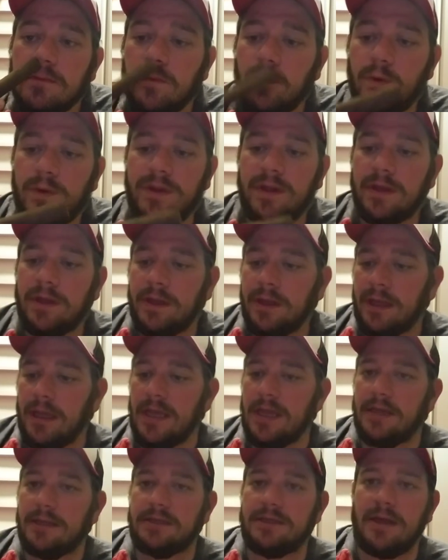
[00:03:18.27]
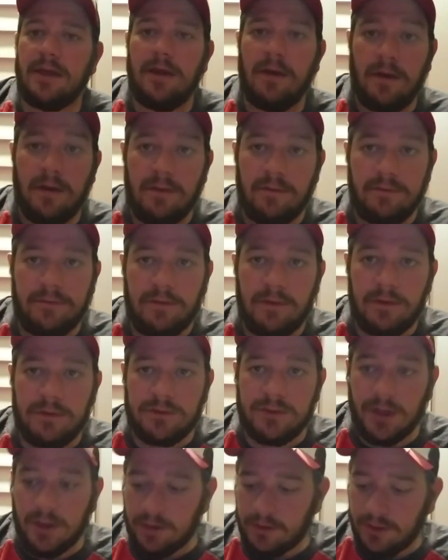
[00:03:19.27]
with a hint of
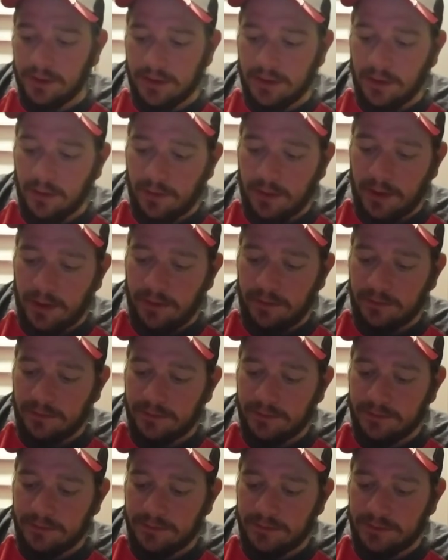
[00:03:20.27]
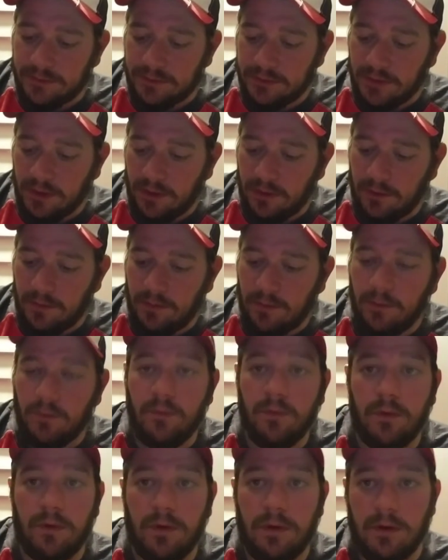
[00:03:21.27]
chocolate cocoa. So
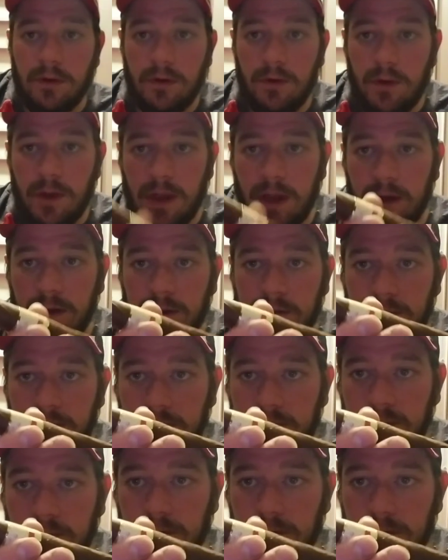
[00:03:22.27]
we're going to go ahead and